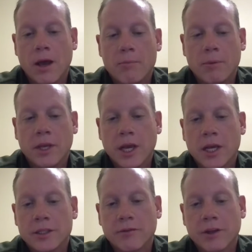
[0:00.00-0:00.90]

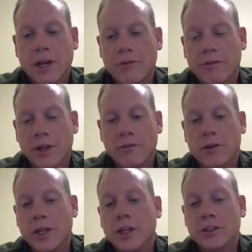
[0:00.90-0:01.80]
because of the comfort
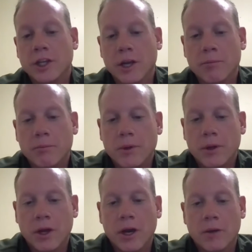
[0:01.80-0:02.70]
level in the gym.
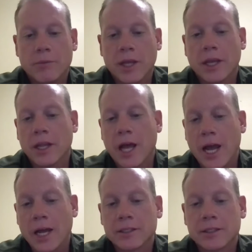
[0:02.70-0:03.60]
They get
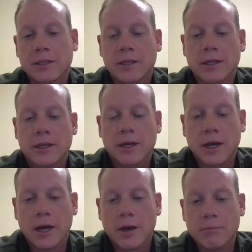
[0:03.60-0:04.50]
lax,
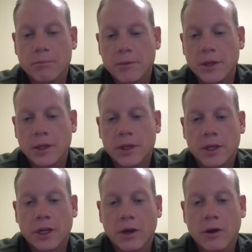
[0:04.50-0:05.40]

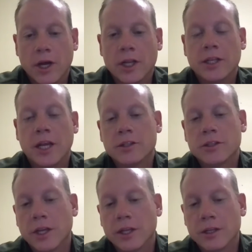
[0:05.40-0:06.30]
you know,
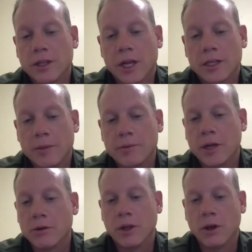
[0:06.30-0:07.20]
unintentionally. A lot of times they
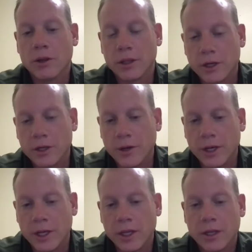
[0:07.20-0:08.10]
don't know that they're
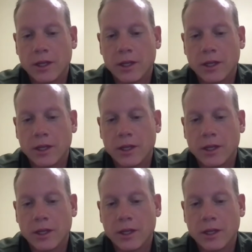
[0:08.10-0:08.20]
doing it.